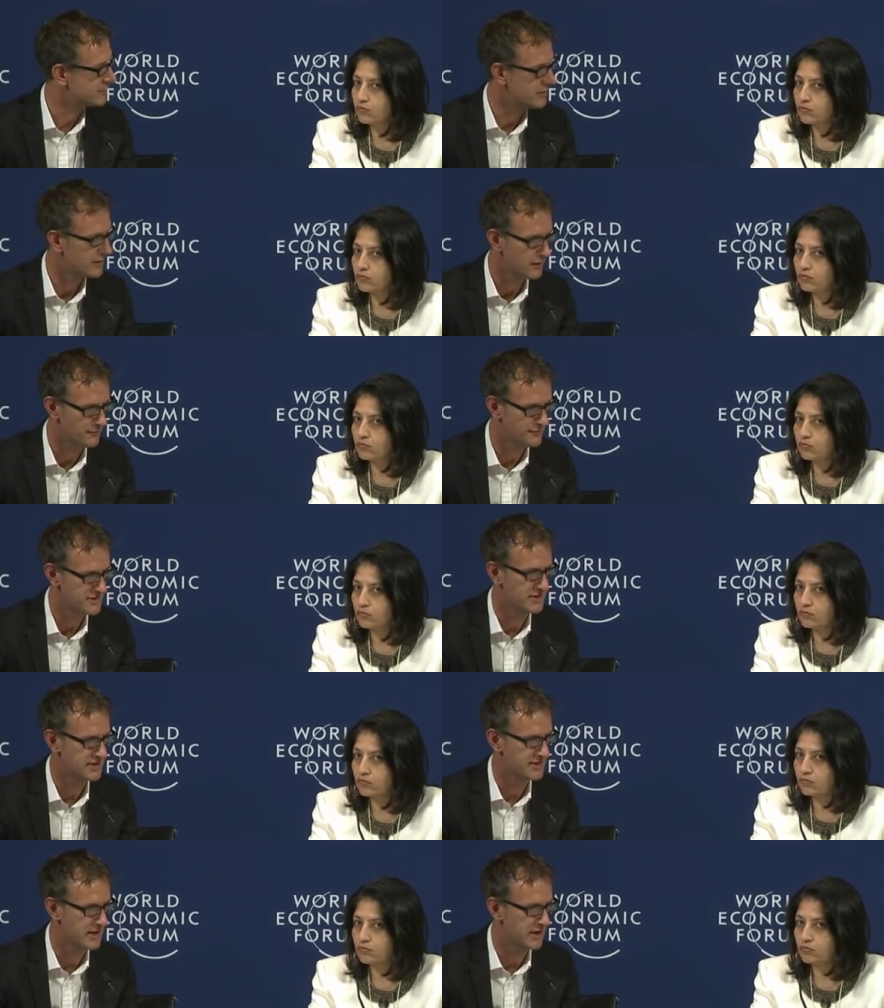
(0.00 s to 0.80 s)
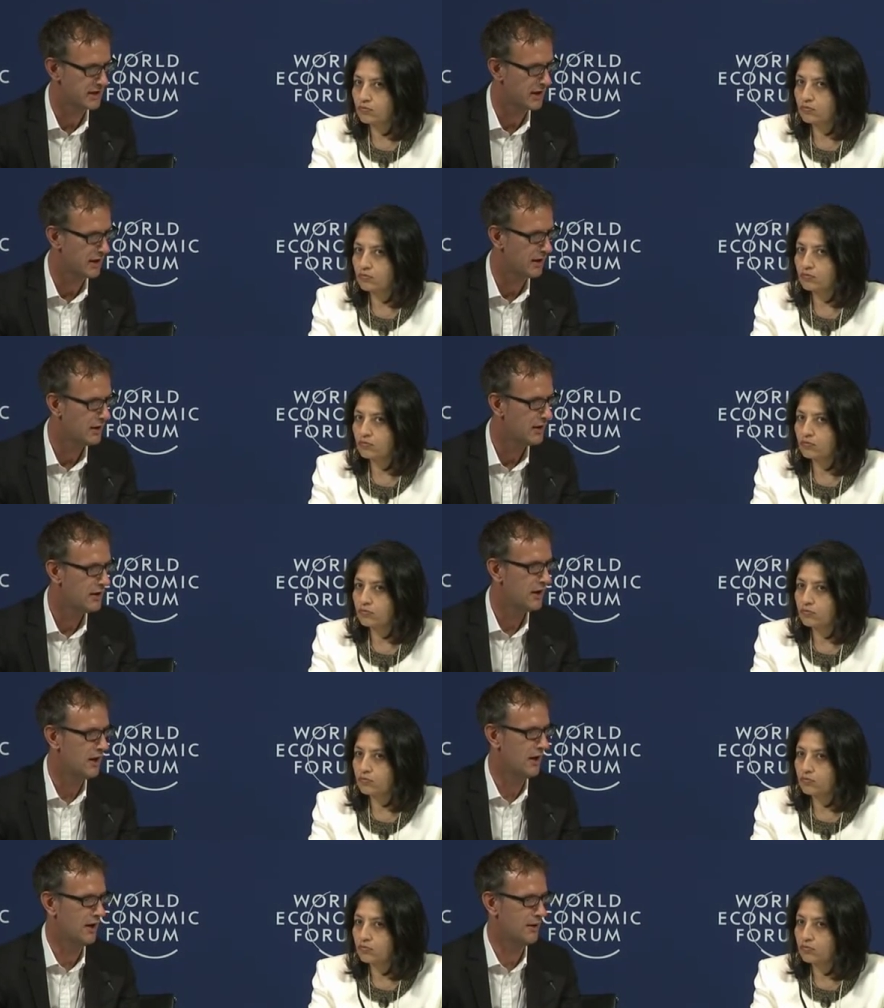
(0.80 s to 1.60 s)
Speaker 1: We're obviously seeing uh,
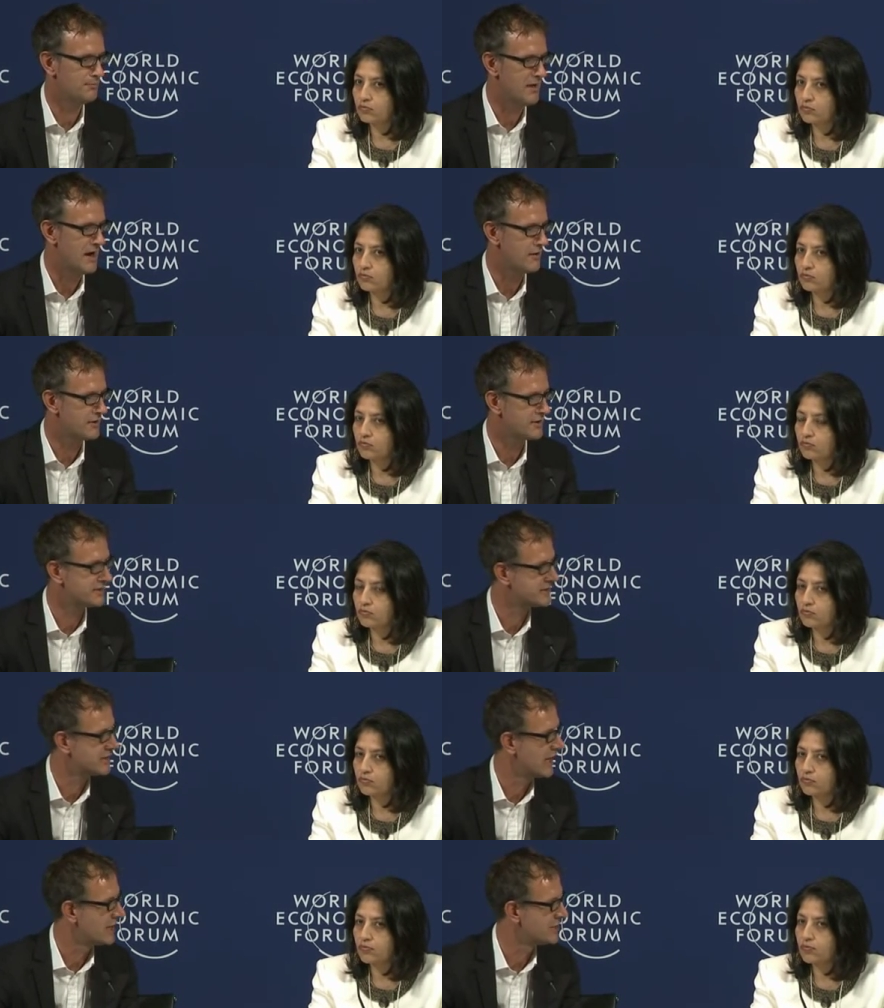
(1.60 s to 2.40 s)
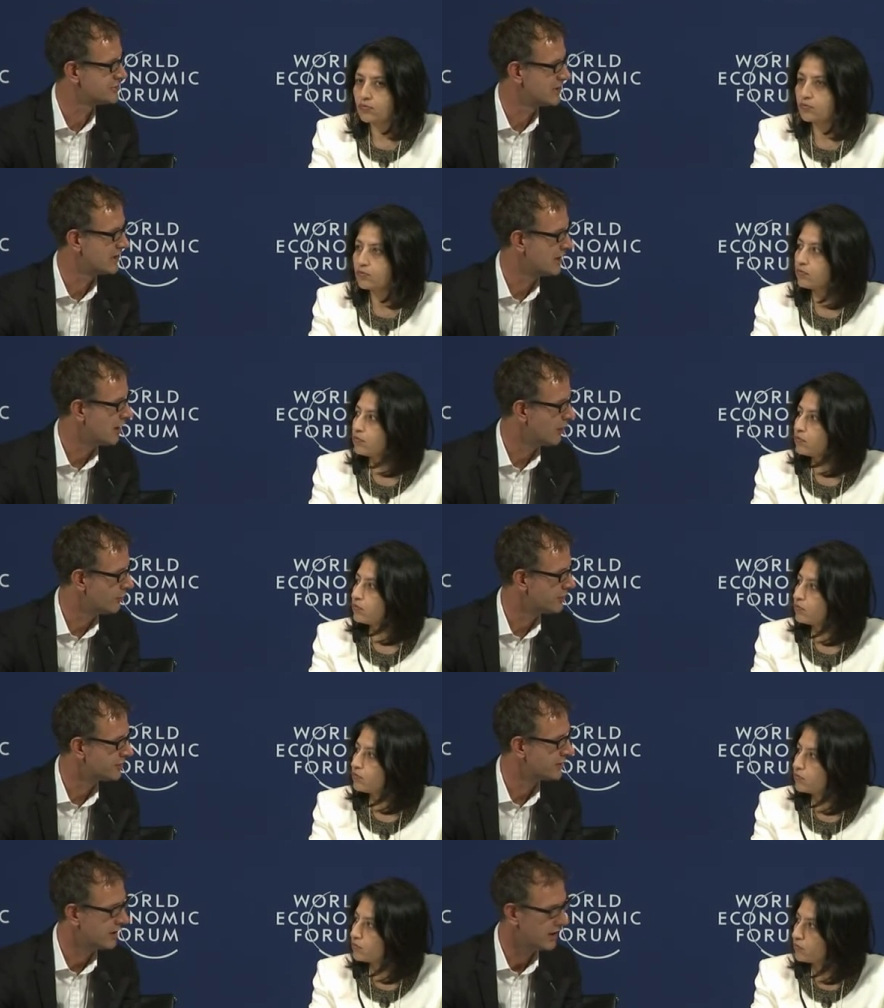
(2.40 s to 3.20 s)
uh, barriers to entry
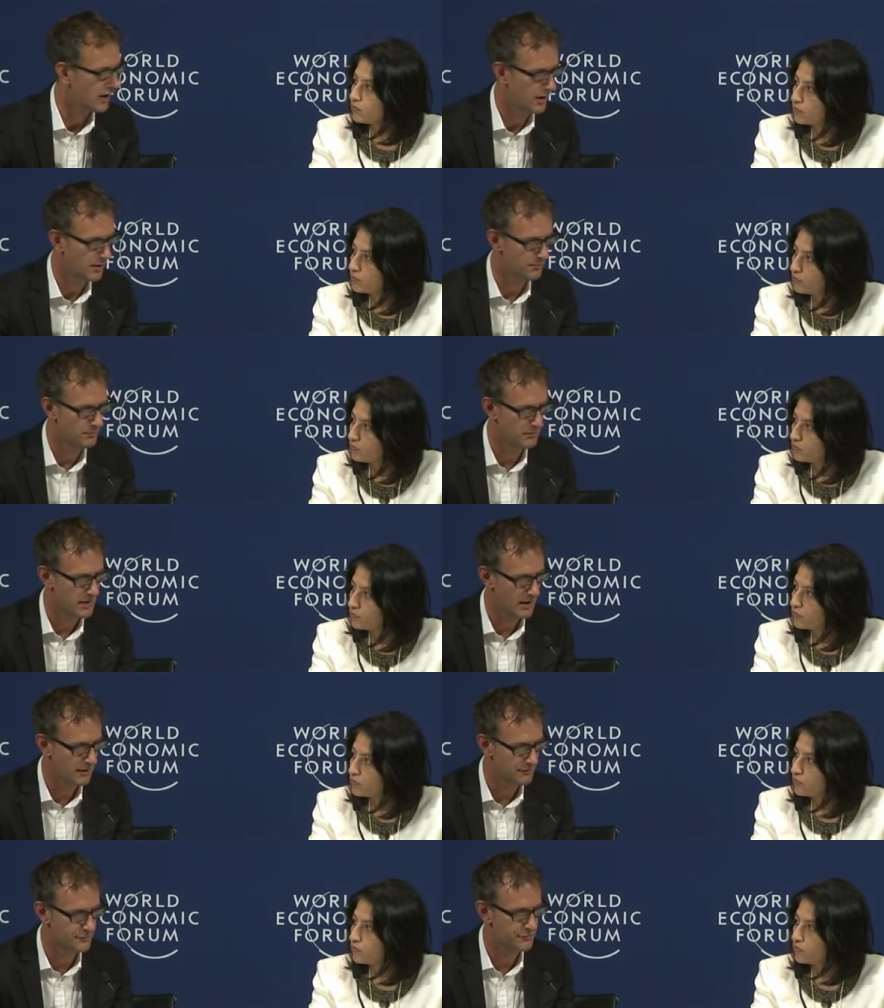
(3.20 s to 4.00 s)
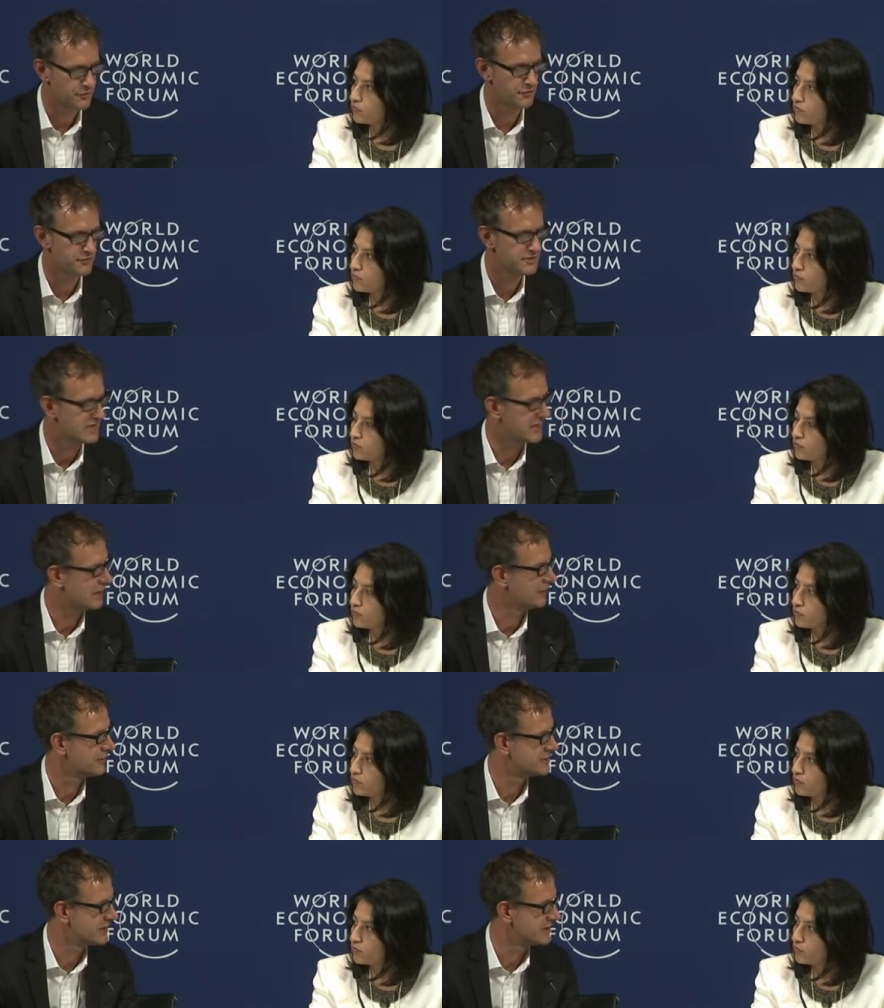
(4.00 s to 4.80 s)
lowered, um, you know, through
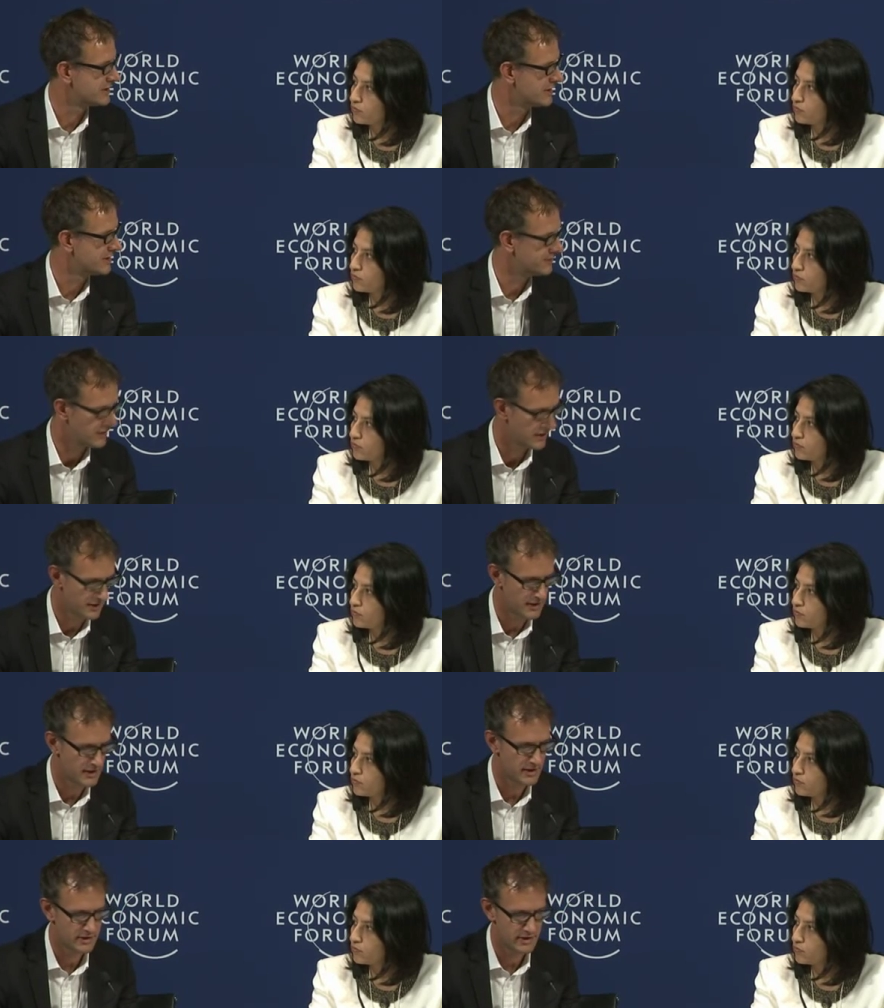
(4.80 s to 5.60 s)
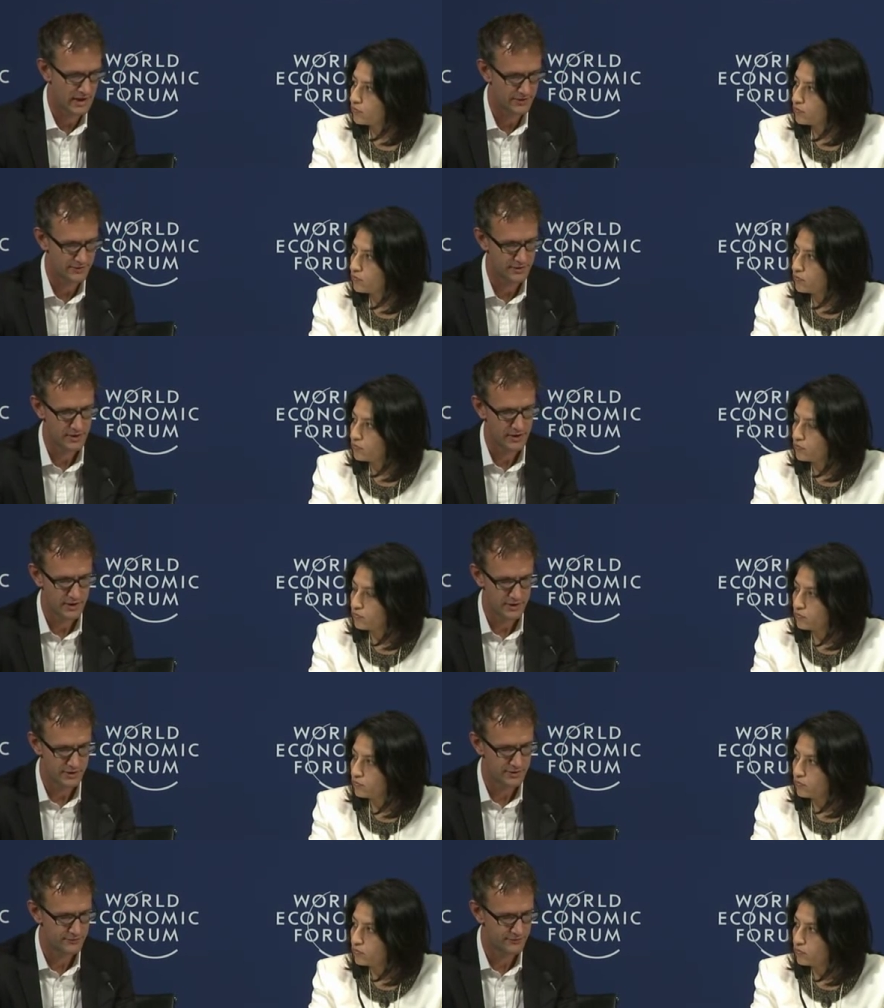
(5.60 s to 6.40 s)
technology and and, and, and
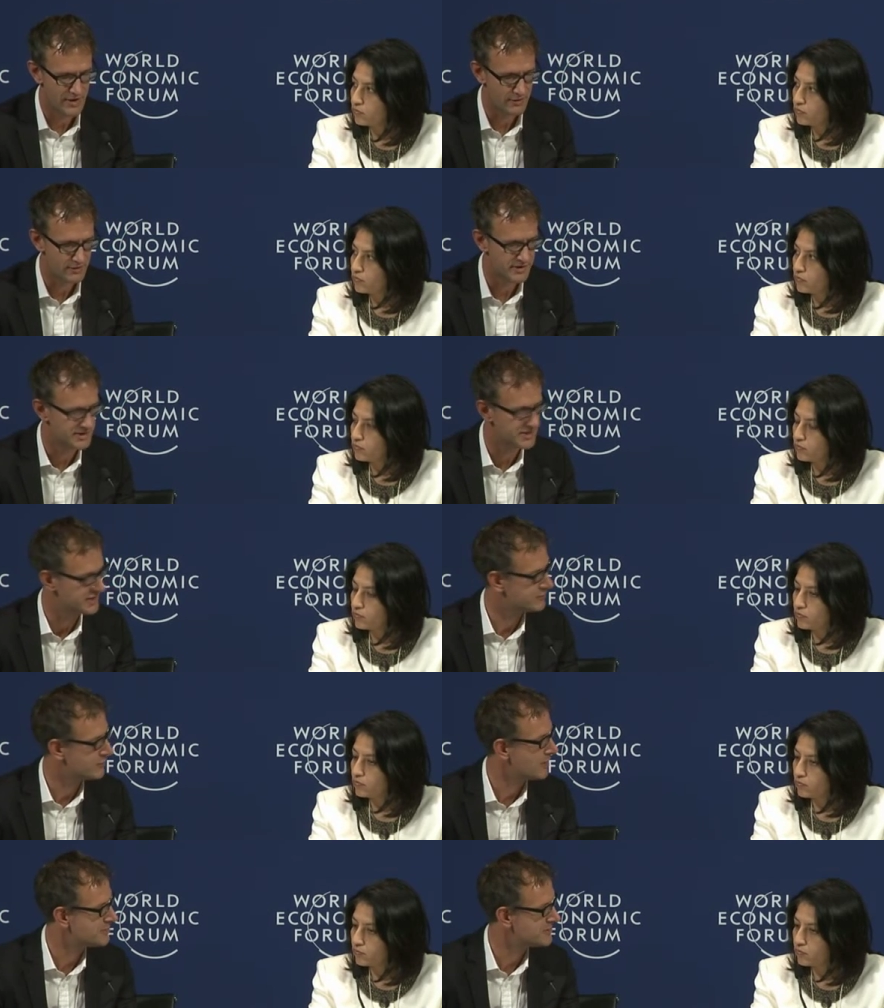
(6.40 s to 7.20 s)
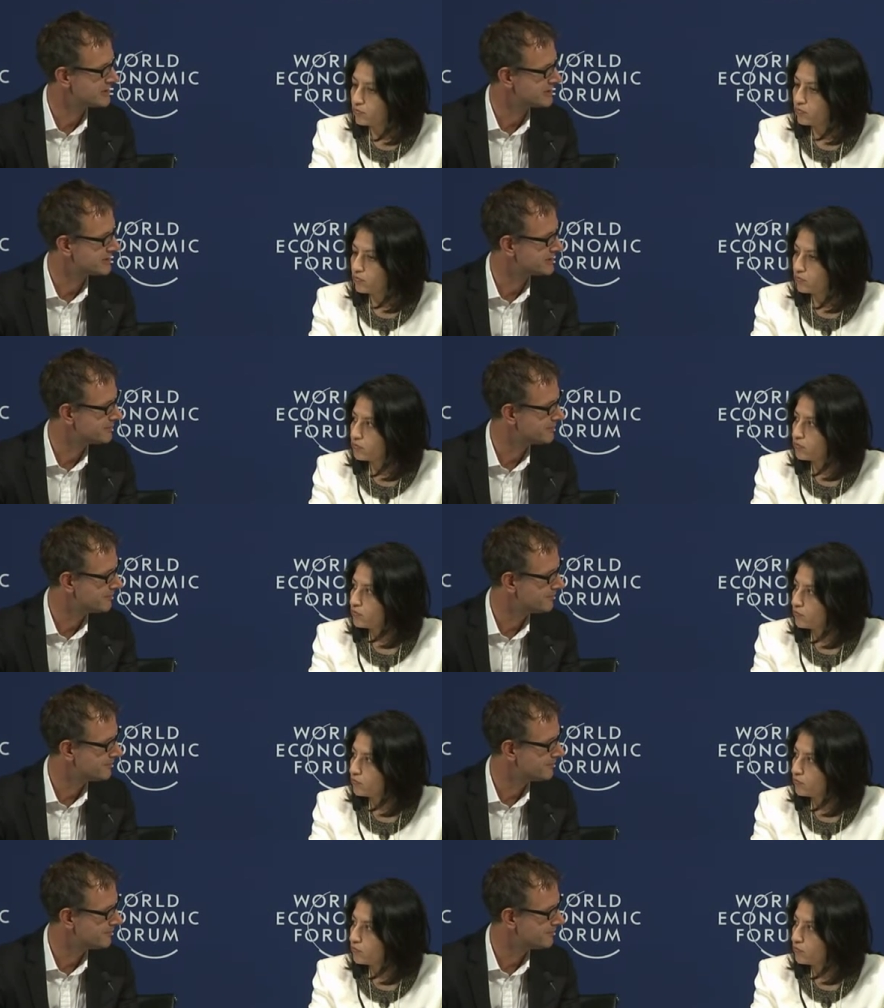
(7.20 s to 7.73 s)
various disruptions.